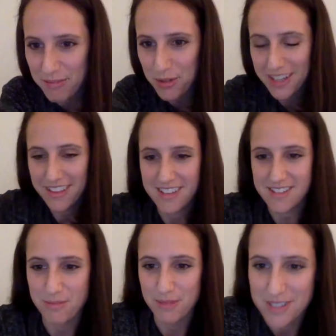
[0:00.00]
reading these
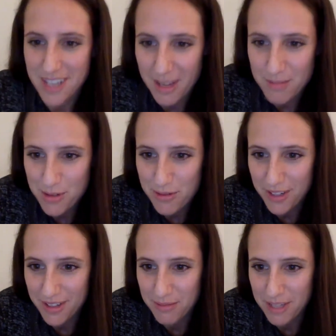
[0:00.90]
in real time, so
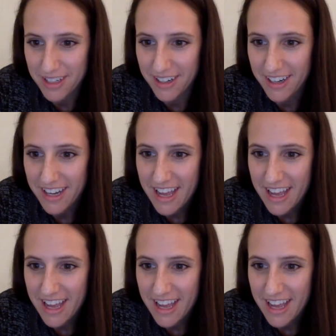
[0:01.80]
forgive me here.